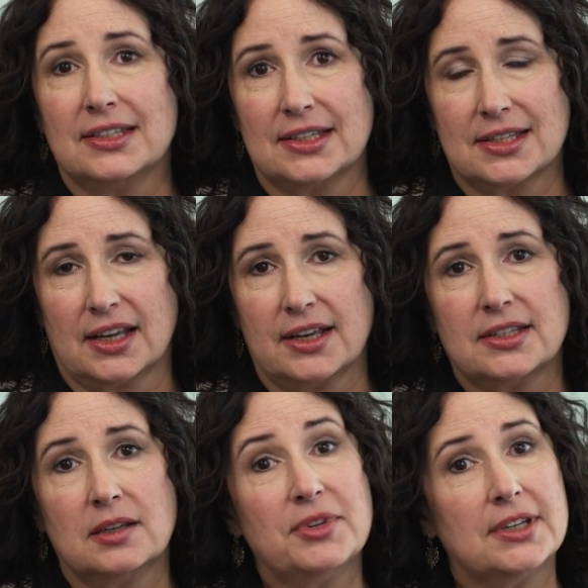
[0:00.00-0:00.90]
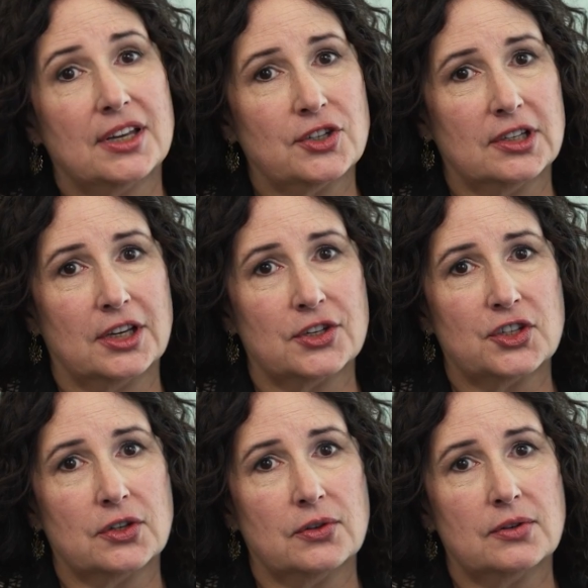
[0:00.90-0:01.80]
and discussing potential
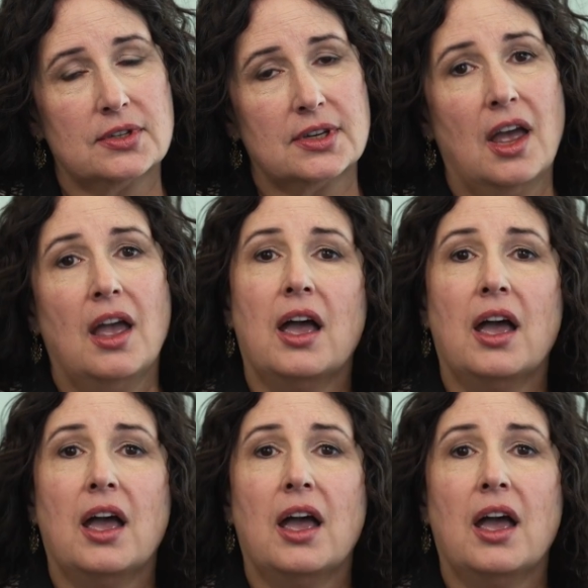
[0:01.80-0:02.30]
issues,